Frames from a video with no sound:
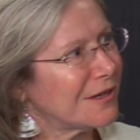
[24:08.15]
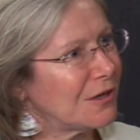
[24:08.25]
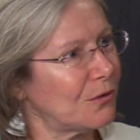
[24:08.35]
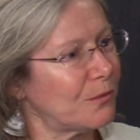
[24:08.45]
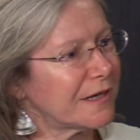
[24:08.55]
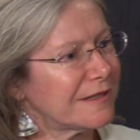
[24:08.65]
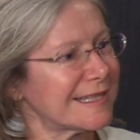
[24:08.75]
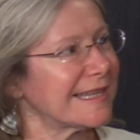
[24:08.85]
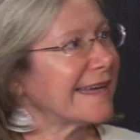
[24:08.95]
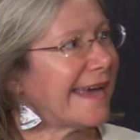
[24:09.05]
where's
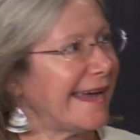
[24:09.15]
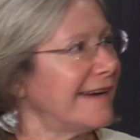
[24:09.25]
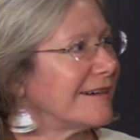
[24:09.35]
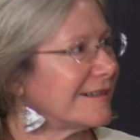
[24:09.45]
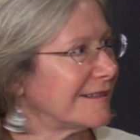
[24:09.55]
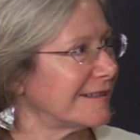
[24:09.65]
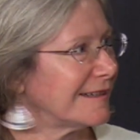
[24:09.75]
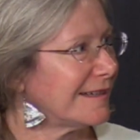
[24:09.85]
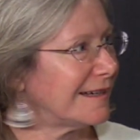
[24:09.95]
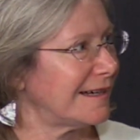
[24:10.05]
the care?
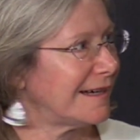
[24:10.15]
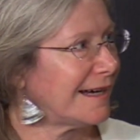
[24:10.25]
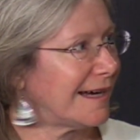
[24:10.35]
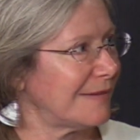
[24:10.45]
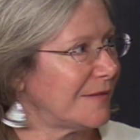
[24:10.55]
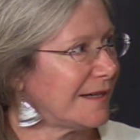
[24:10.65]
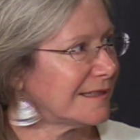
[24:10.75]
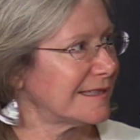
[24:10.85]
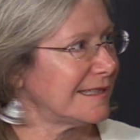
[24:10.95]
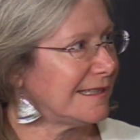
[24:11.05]
I'm not
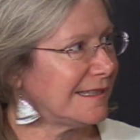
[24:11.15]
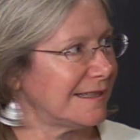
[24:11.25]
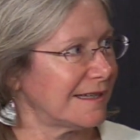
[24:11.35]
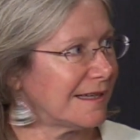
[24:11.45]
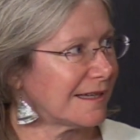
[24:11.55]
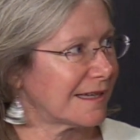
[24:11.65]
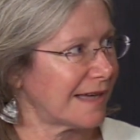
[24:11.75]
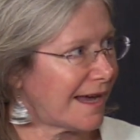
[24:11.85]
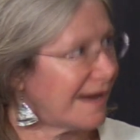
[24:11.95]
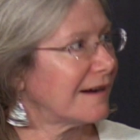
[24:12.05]
seeing
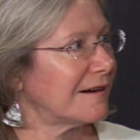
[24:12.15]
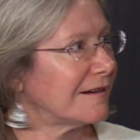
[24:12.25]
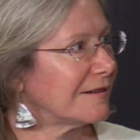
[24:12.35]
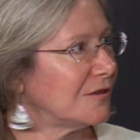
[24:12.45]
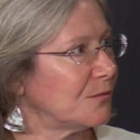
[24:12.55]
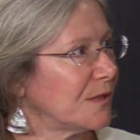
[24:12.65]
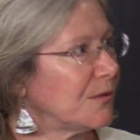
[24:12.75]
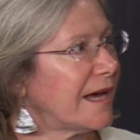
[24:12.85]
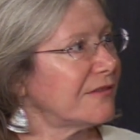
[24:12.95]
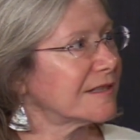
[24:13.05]
care. We
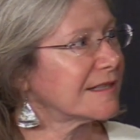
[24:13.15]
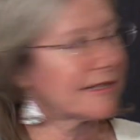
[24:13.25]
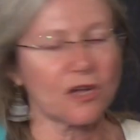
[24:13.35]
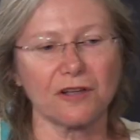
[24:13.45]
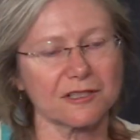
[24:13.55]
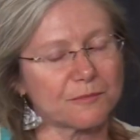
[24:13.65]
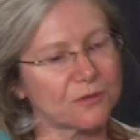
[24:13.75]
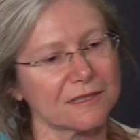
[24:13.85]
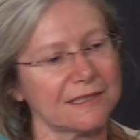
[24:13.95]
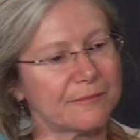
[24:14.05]
have this is all
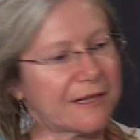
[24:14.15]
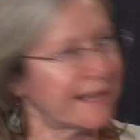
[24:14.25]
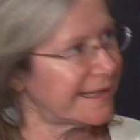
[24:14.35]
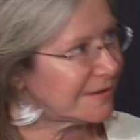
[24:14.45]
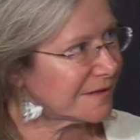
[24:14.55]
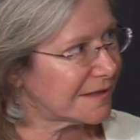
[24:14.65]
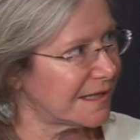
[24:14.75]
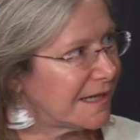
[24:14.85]
supposedly about health.